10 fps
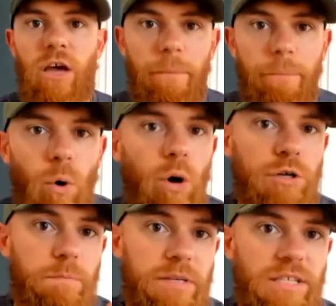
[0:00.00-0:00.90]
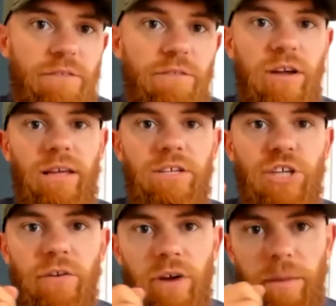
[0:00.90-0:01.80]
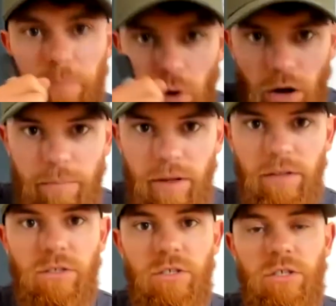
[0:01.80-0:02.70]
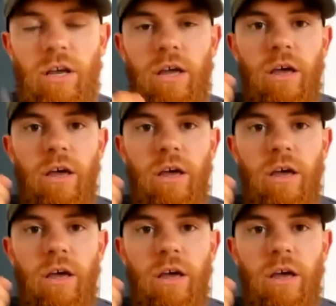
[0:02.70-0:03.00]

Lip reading: and more specifically generate appointments